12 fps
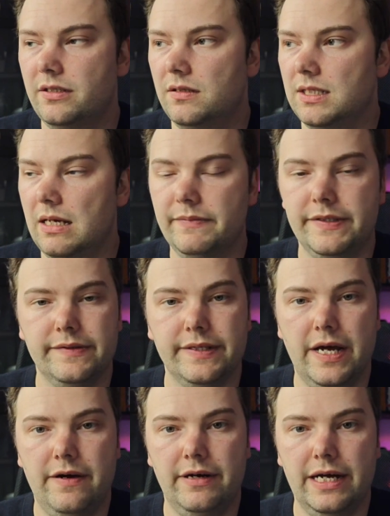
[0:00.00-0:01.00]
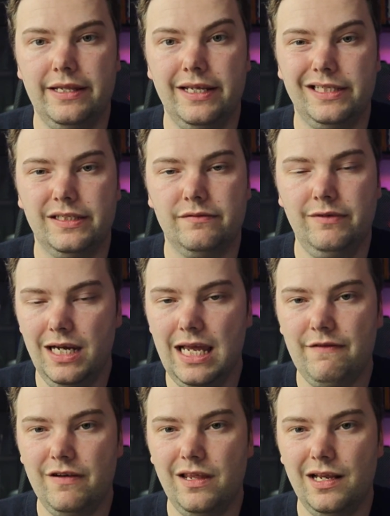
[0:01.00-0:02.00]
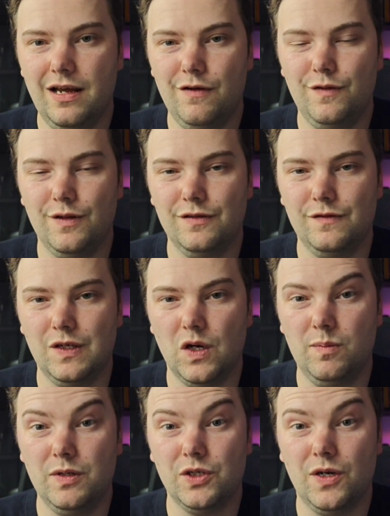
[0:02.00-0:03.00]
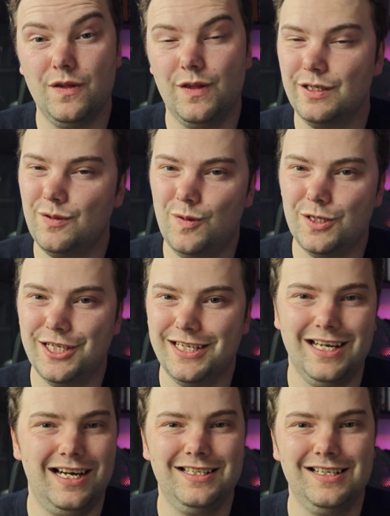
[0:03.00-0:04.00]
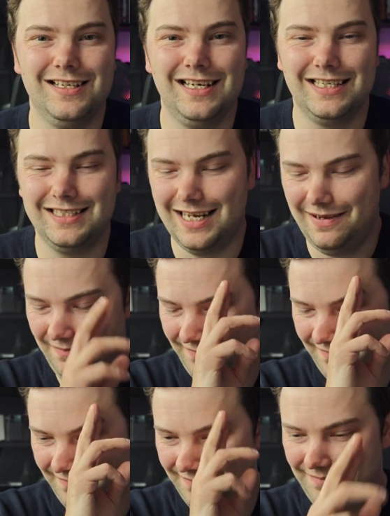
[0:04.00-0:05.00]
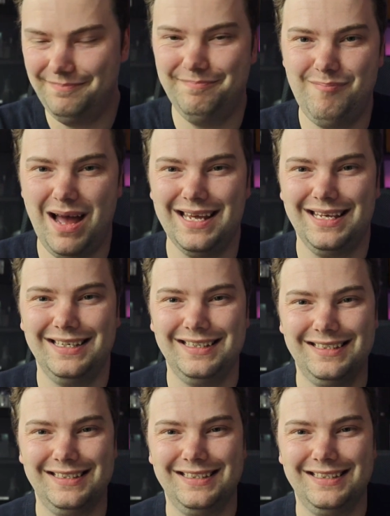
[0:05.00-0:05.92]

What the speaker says: to Samsung now, and that's really everything now for this video. Hope you enjoyed it. Thanks for watching. Until the next time. Bye.